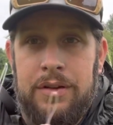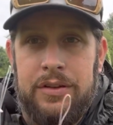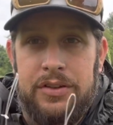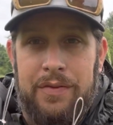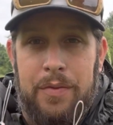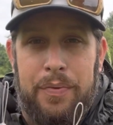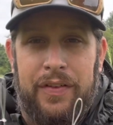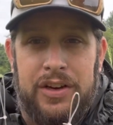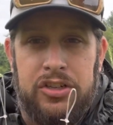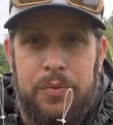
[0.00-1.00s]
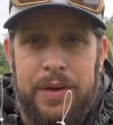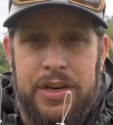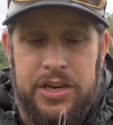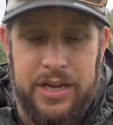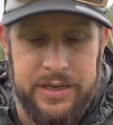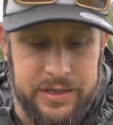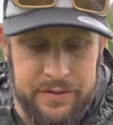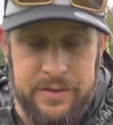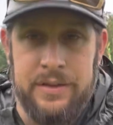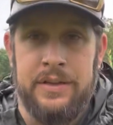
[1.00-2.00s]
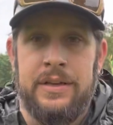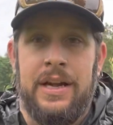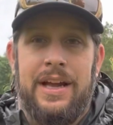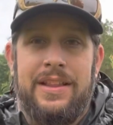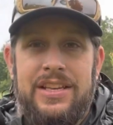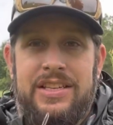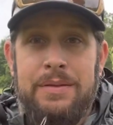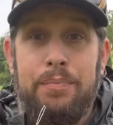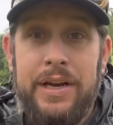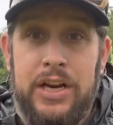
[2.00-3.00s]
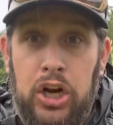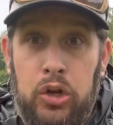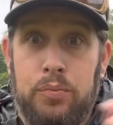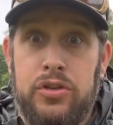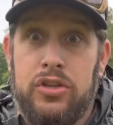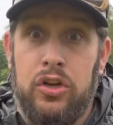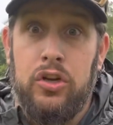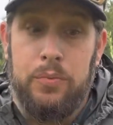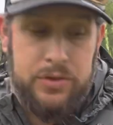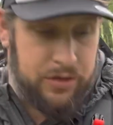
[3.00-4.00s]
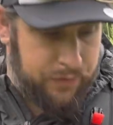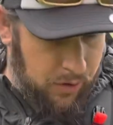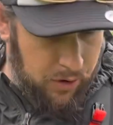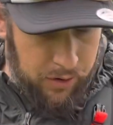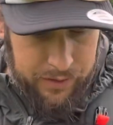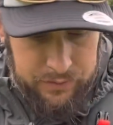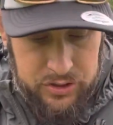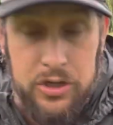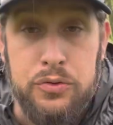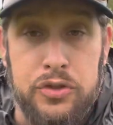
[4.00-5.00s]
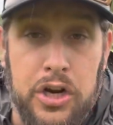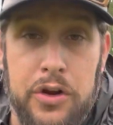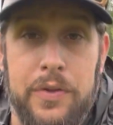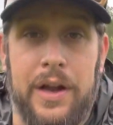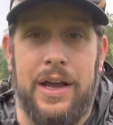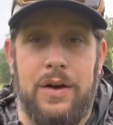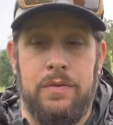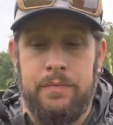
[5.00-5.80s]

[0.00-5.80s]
So you have a perfection loop each end. Now this simply loops to loop to the fly line, so I shall show you that now.